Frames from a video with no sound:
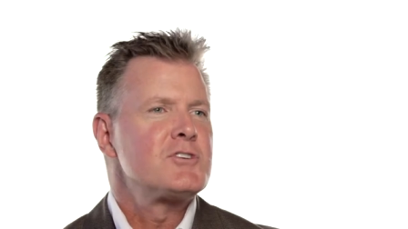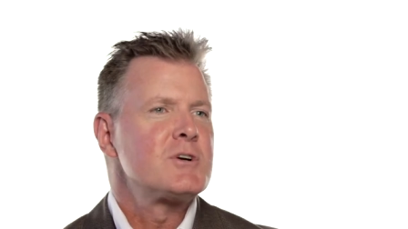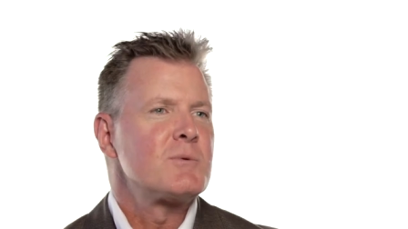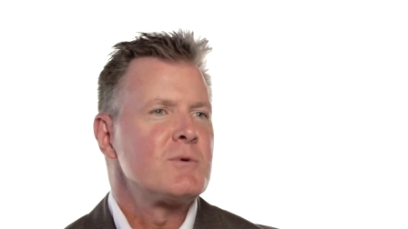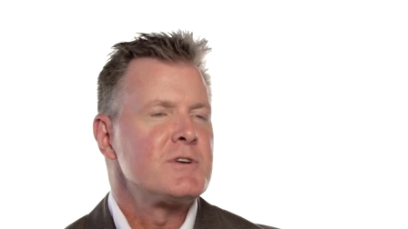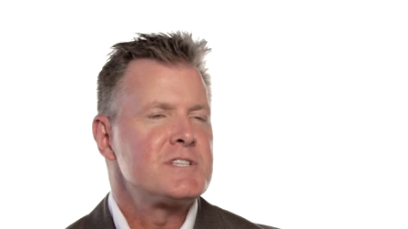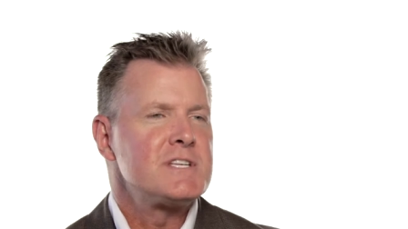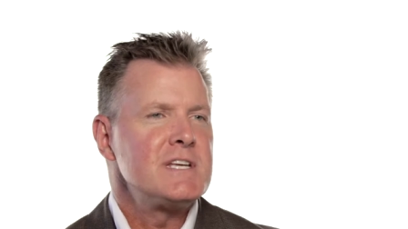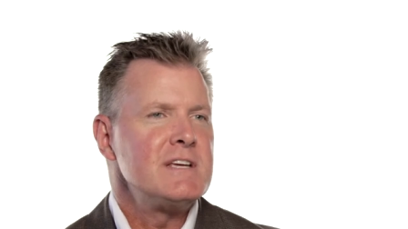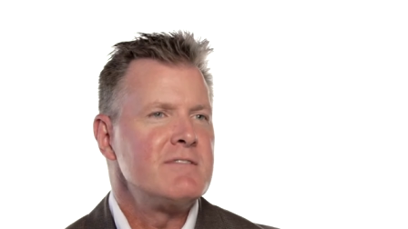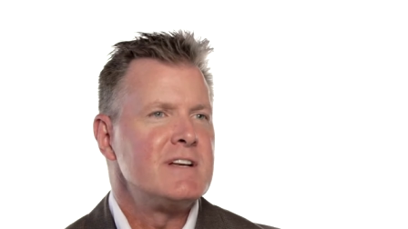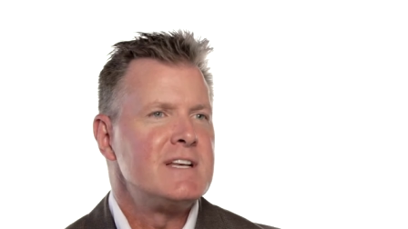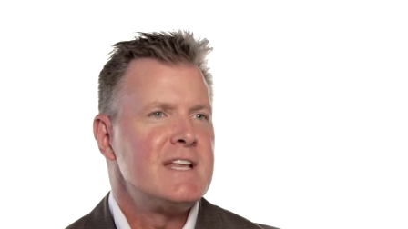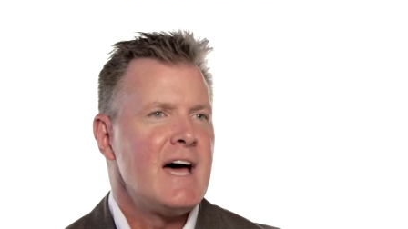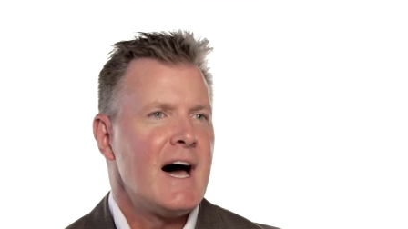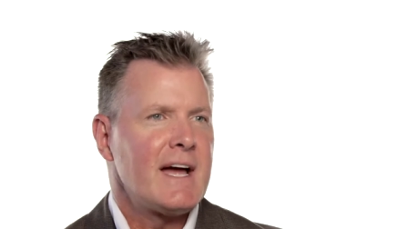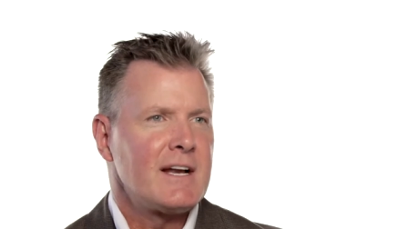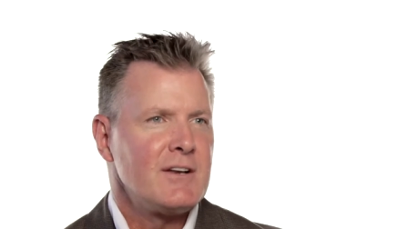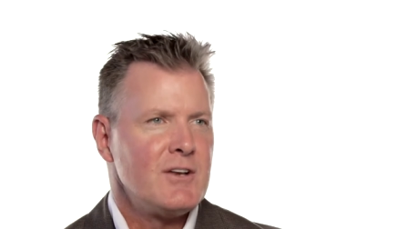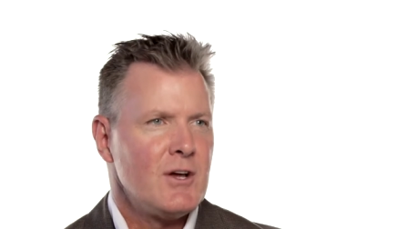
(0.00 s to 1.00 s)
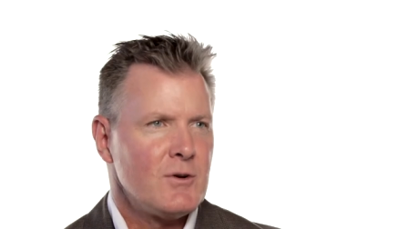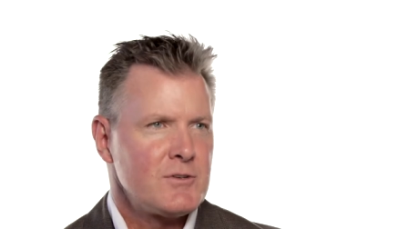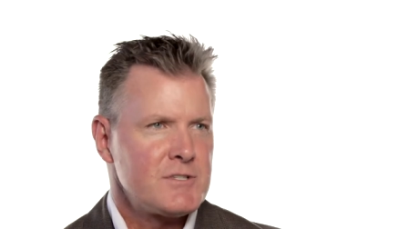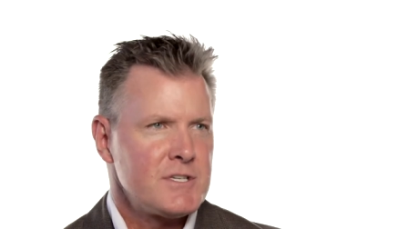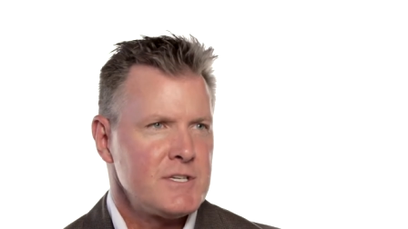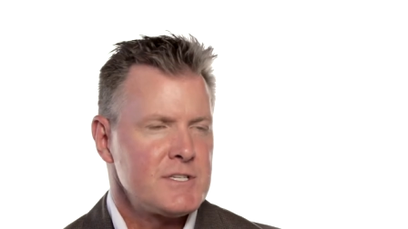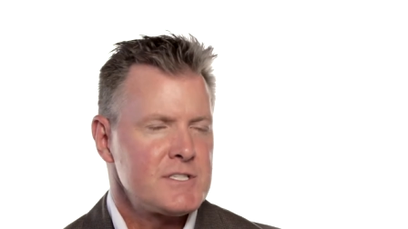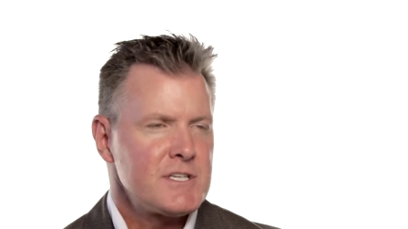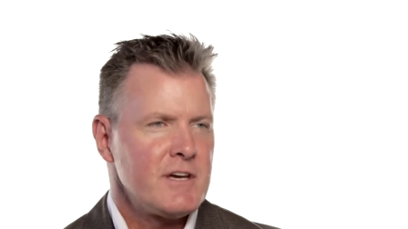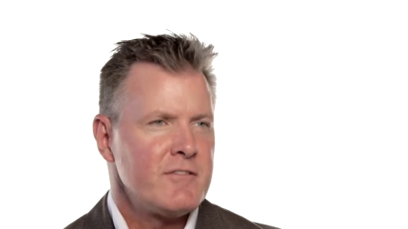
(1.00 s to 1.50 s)
to receive a
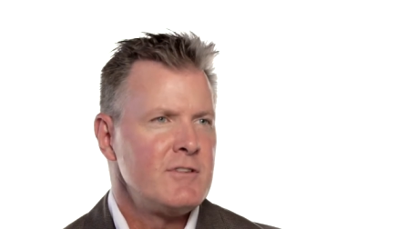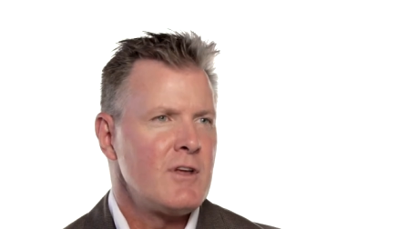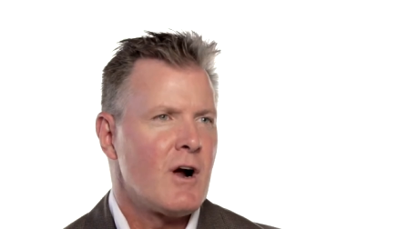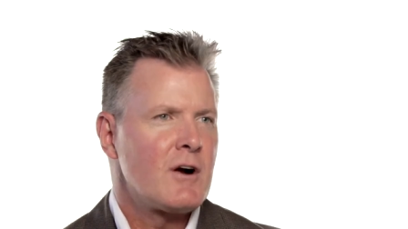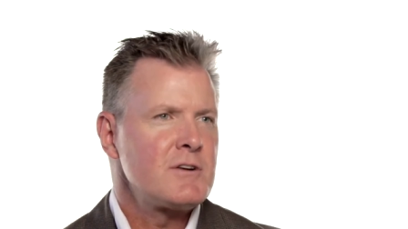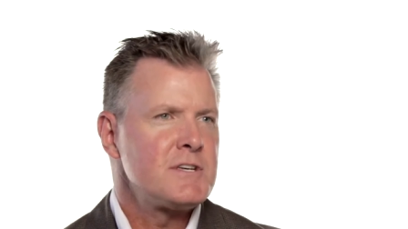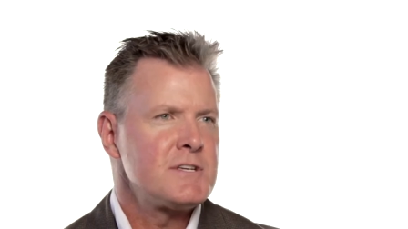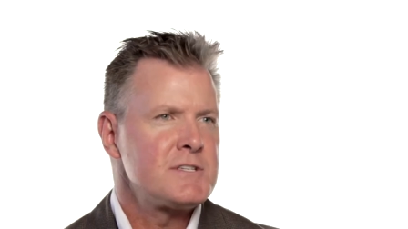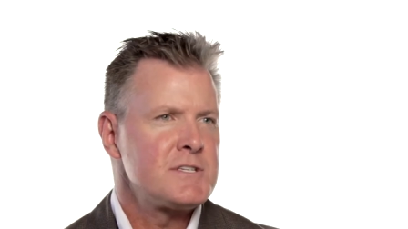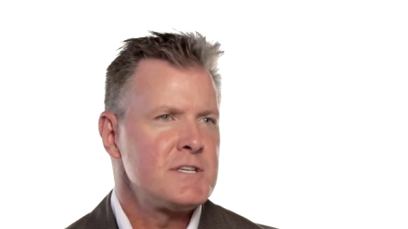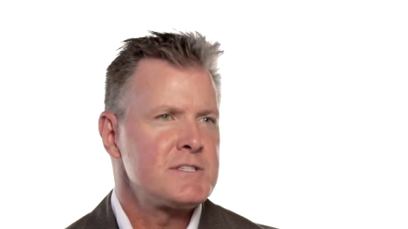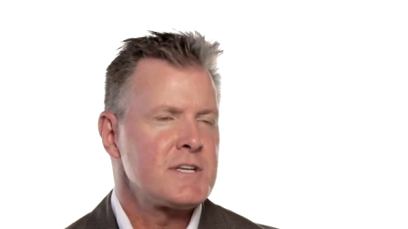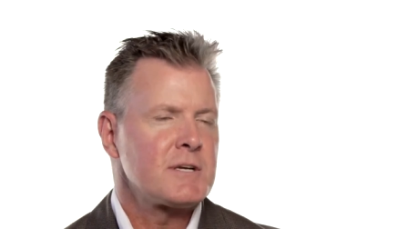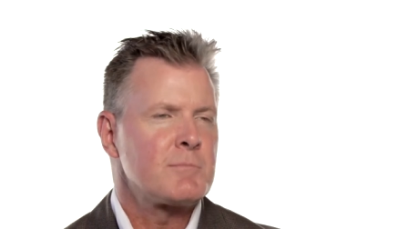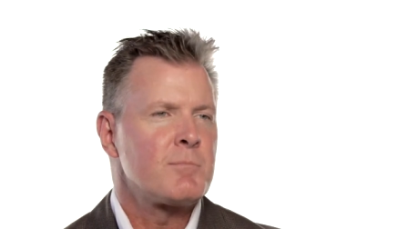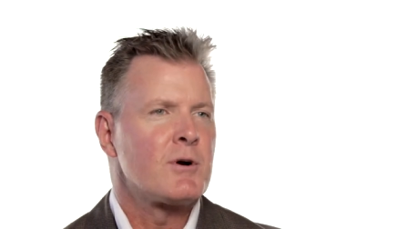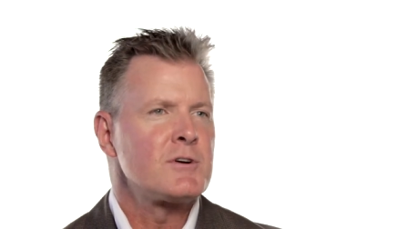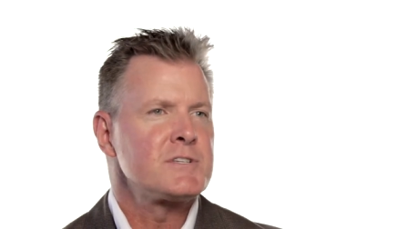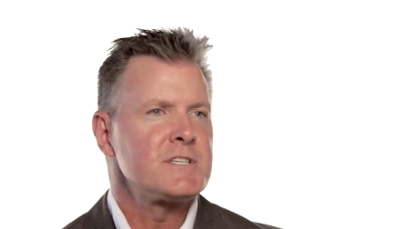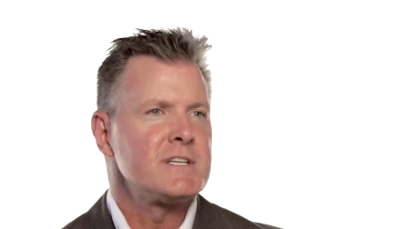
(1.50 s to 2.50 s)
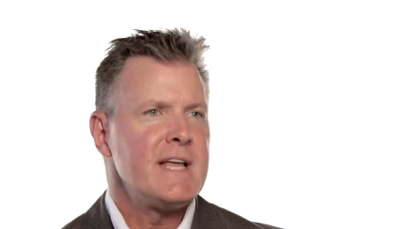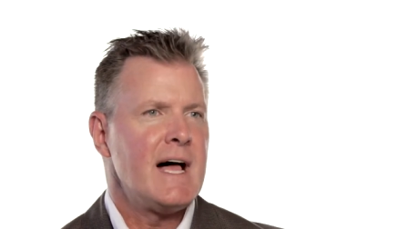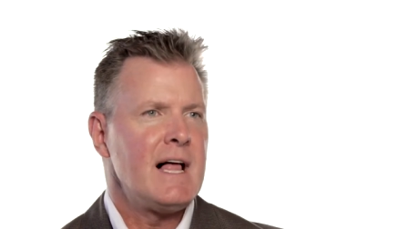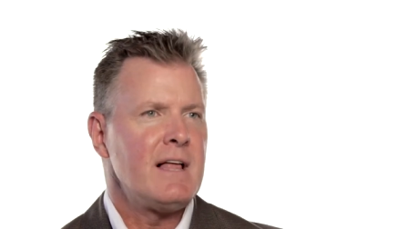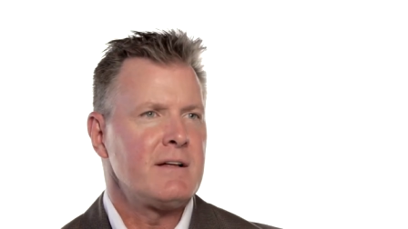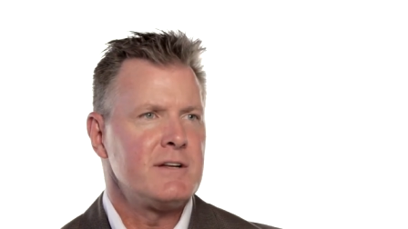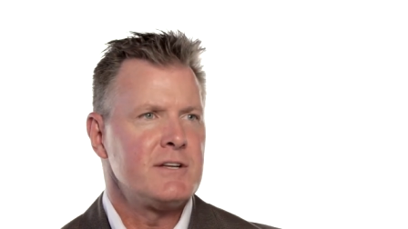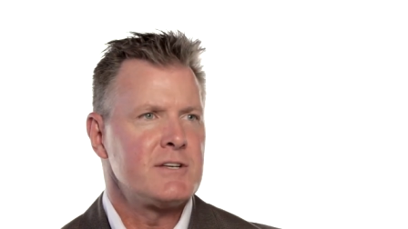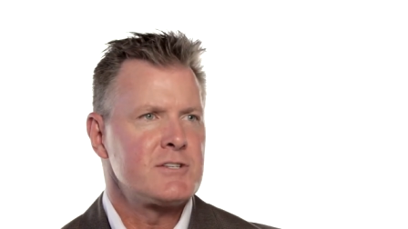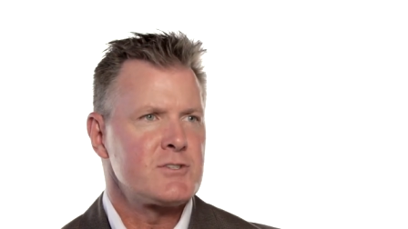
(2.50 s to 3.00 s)
diagnosis of narcissistic
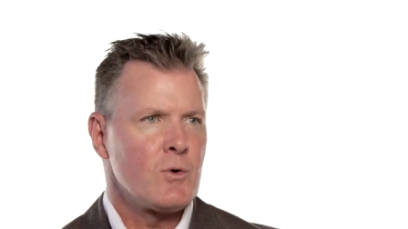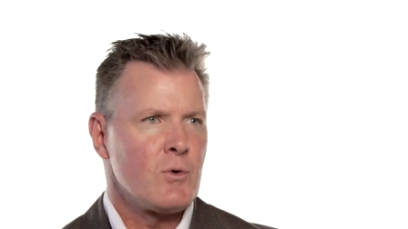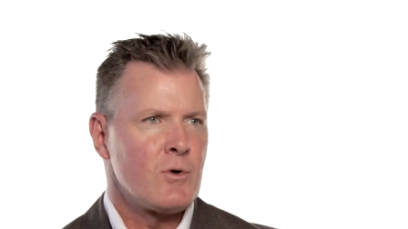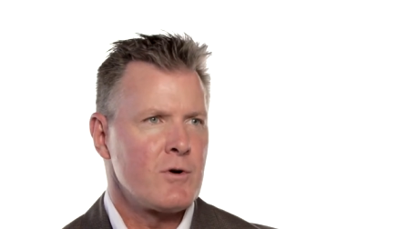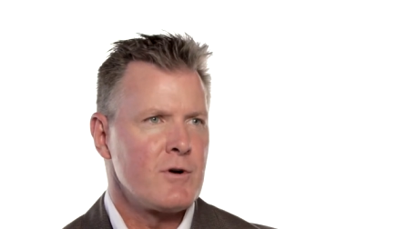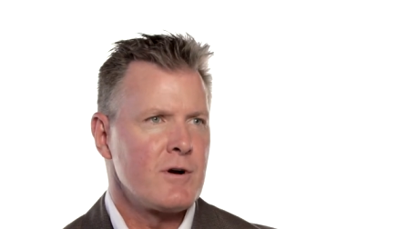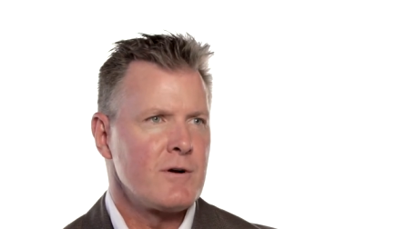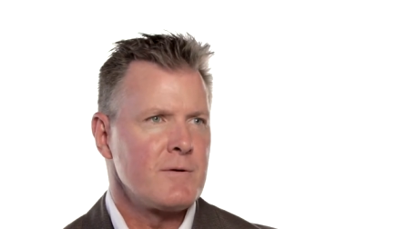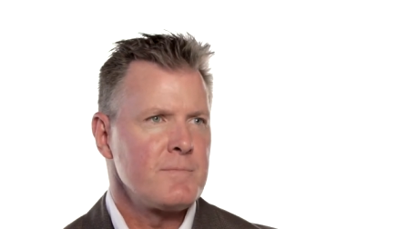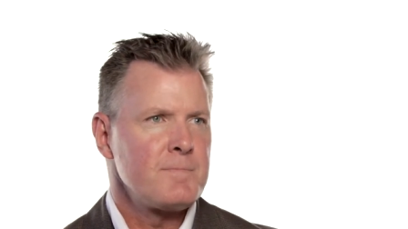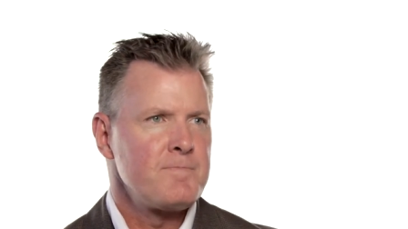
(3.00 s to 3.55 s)
personality disorder,